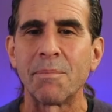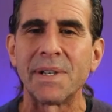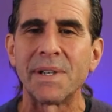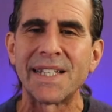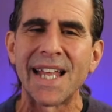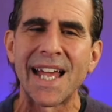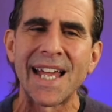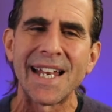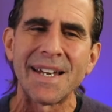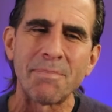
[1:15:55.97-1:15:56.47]

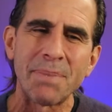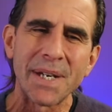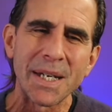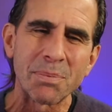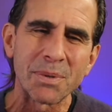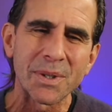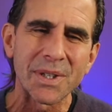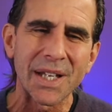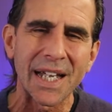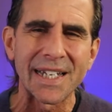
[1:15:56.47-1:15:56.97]
But then
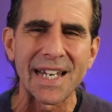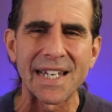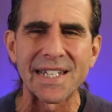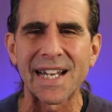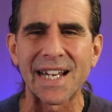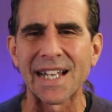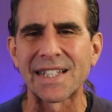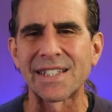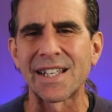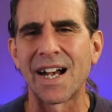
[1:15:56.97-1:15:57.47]
people, I guess,
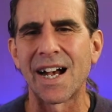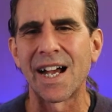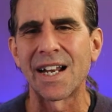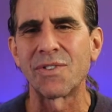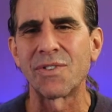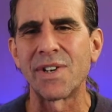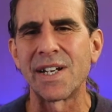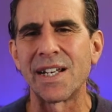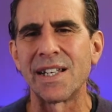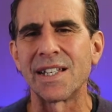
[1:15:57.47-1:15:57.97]
got tired
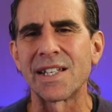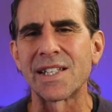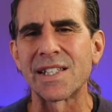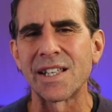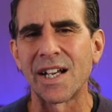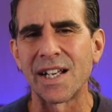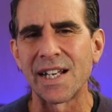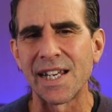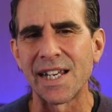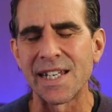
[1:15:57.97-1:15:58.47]
of reading the
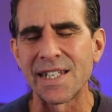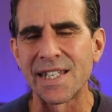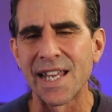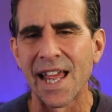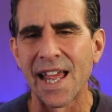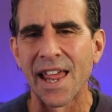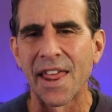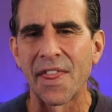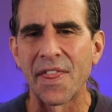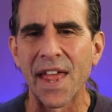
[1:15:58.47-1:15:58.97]
studies.
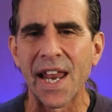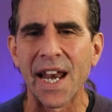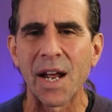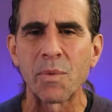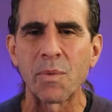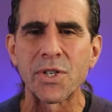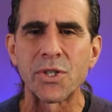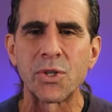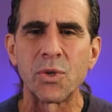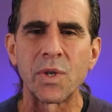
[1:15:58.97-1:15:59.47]
Then I
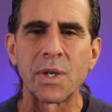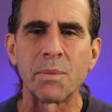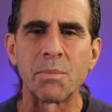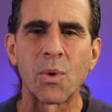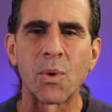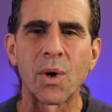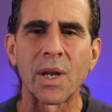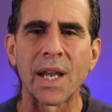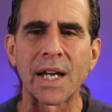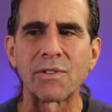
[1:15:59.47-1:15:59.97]
was doing
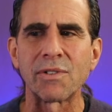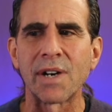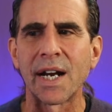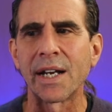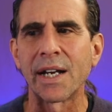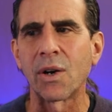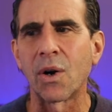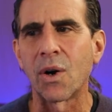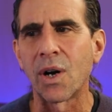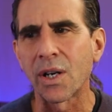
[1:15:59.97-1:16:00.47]
more
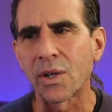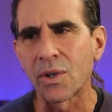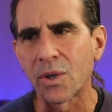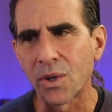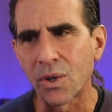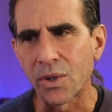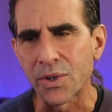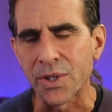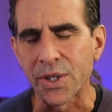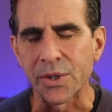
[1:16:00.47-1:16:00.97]
writing
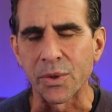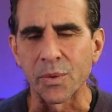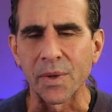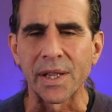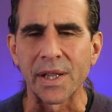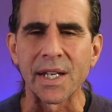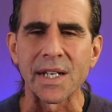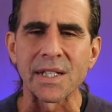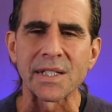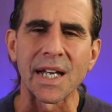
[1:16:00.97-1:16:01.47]
articles and
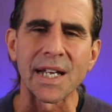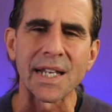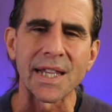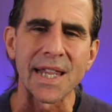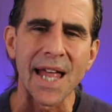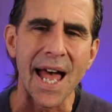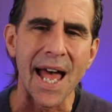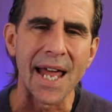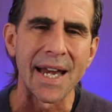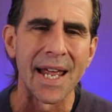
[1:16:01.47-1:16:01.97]
doing things like
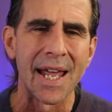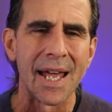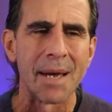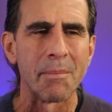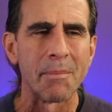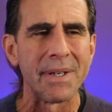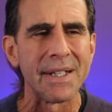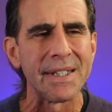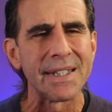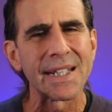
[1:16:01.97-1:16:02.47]
that.
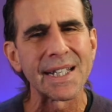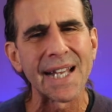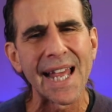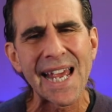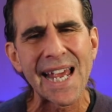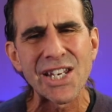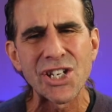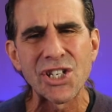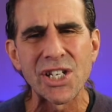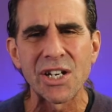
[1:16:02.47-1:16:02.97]
But in the
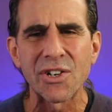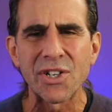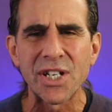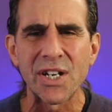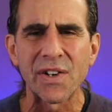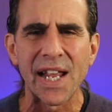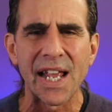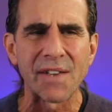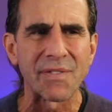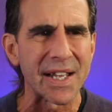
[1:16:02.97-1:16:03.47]
last year
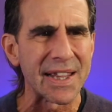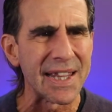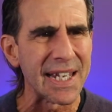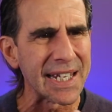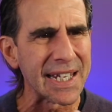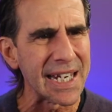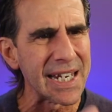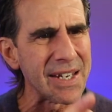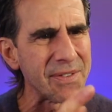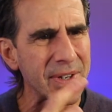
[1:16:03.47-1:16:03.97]
and a half, I
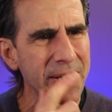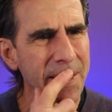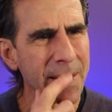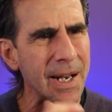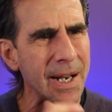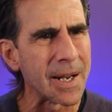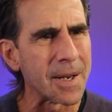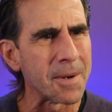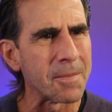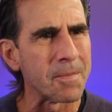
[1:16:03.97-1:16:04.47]
think even,
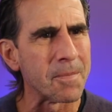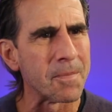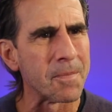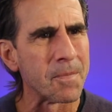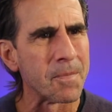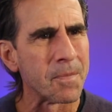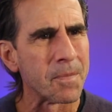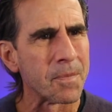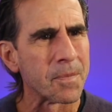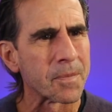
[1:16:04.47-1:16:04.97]

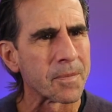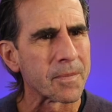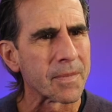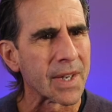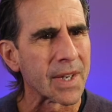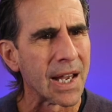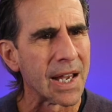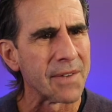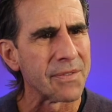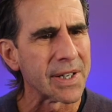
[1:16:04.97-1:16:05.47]

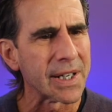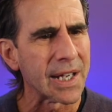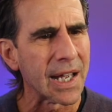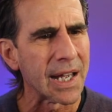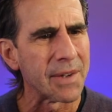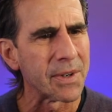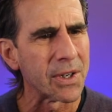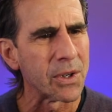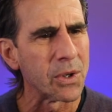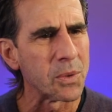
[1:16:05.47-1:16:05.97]
I forget
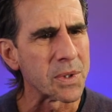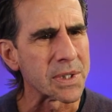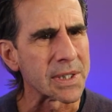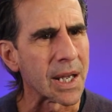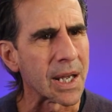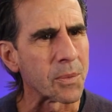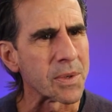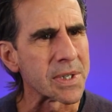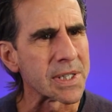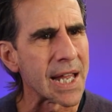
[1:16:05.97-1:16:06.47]
who was
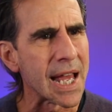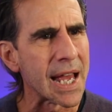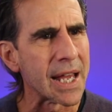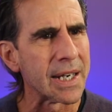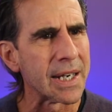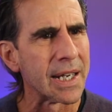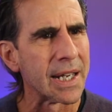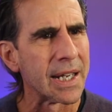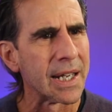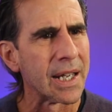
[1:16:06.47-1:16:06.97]

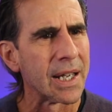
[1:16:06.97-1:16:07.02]
that?